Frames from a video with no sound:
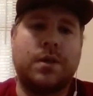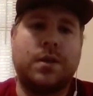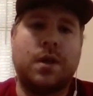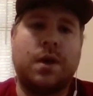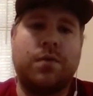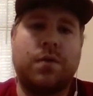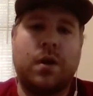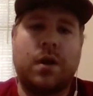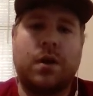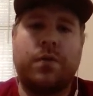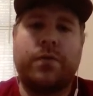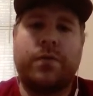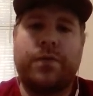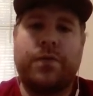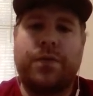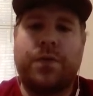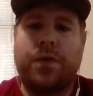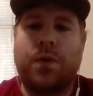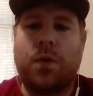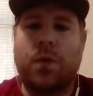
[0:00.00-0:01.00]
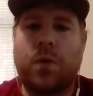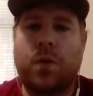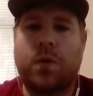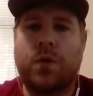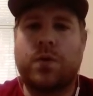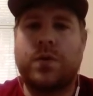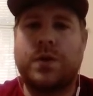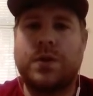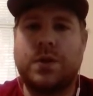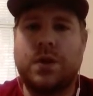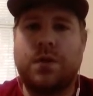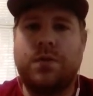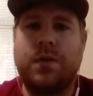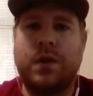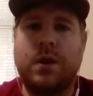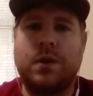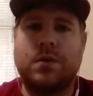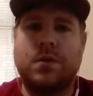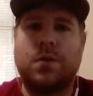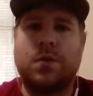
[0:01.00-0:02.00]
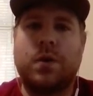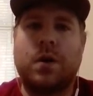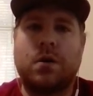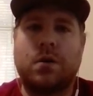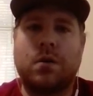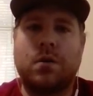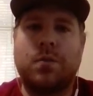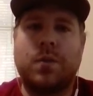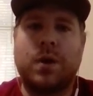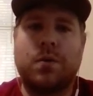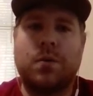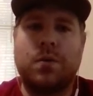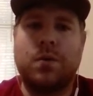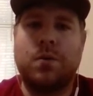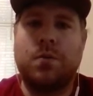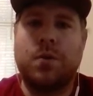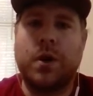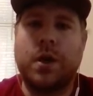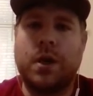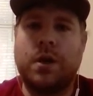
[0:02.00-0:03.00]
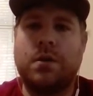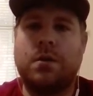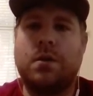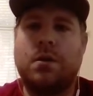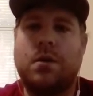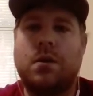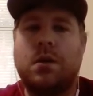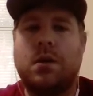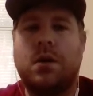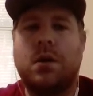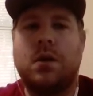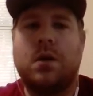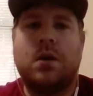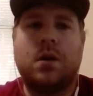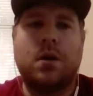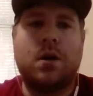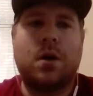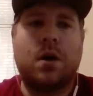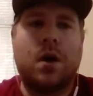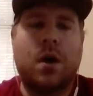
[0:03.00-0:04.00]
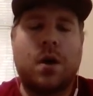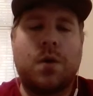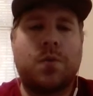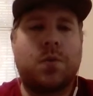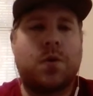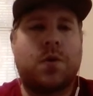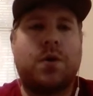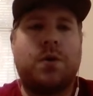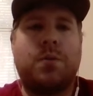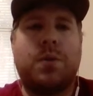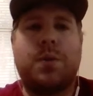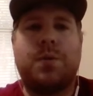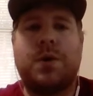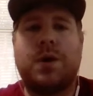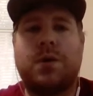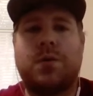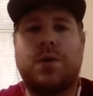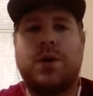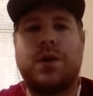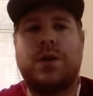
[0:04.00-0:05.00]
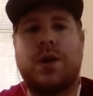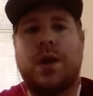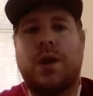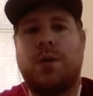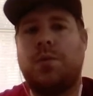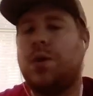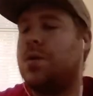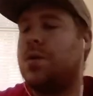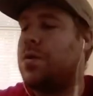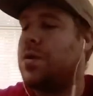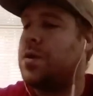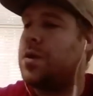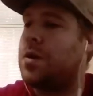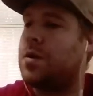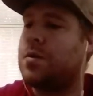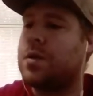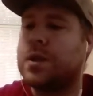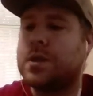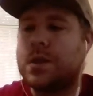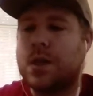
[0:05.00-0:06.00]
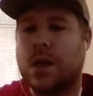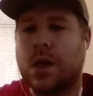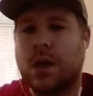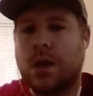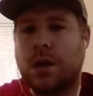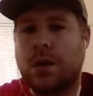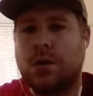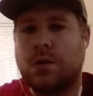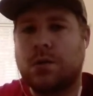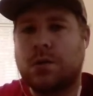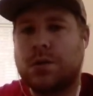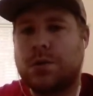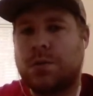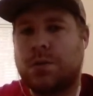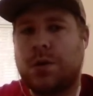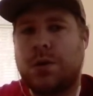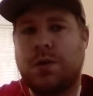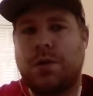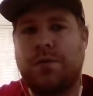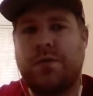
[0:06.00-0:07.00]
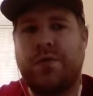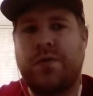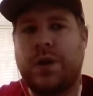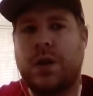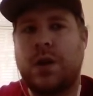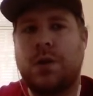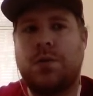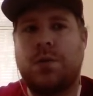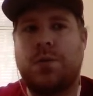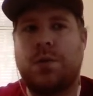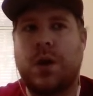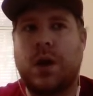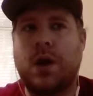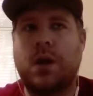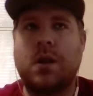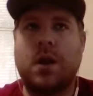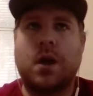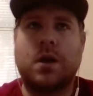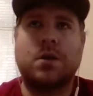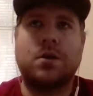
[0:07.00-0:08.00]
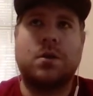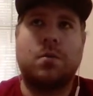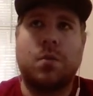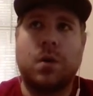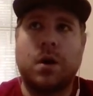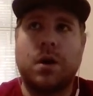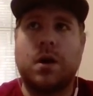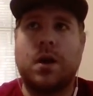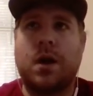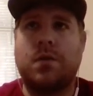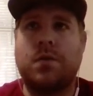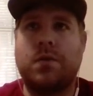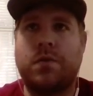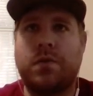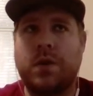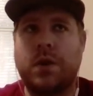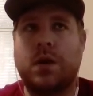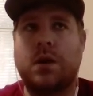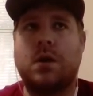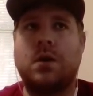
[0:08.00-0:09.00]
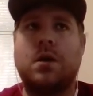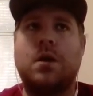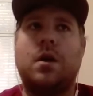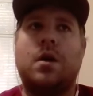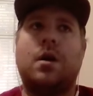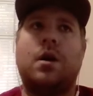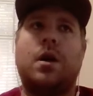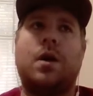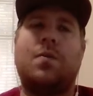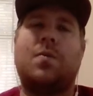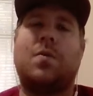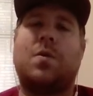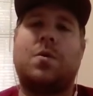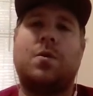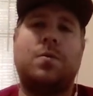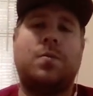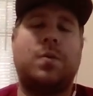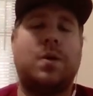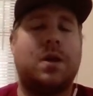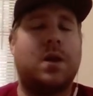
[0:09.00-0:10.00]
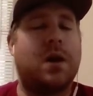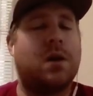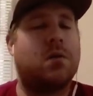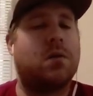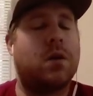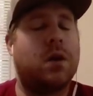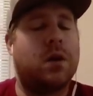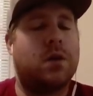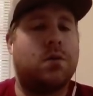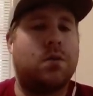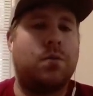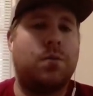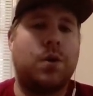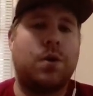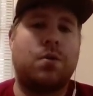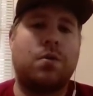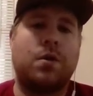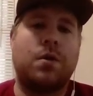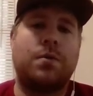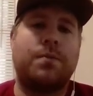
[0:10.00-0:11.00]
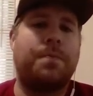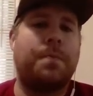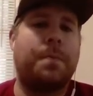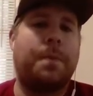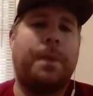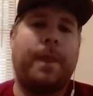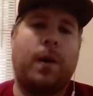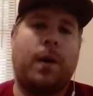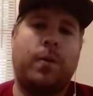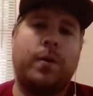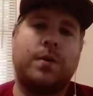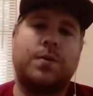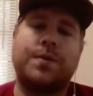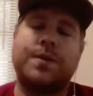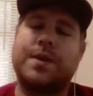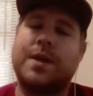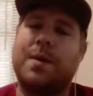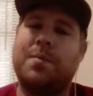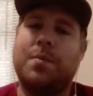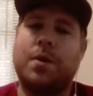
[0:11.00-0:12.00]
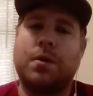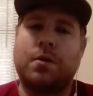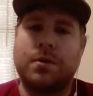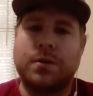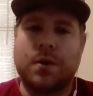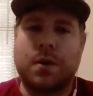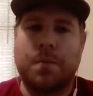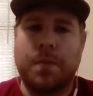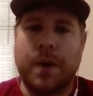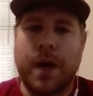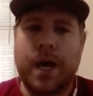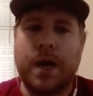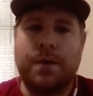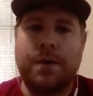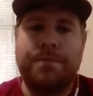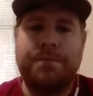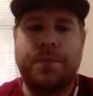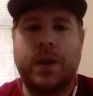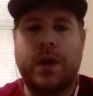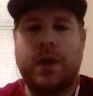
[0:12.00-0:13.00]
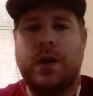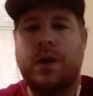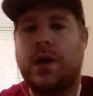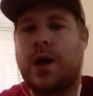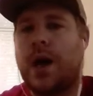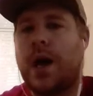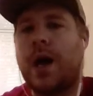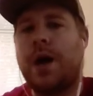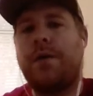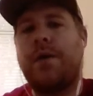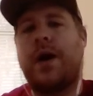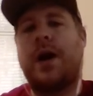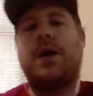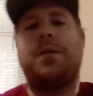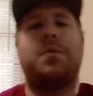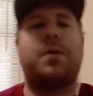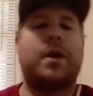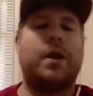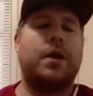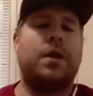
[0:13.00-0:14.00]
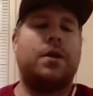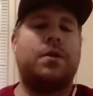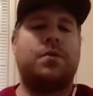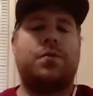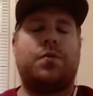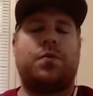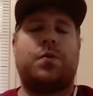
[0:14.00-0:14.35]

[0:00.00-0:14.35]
save enough for the stud fee, so we are going to be able to breed it. We're going to be breeding with a Buterin though. That's not ideal because we do have a Finny. We paid extra money to have a Finny, and we're going to be downgrading to a Buterin, which once again, Buterins aren't bad. I've had plenty of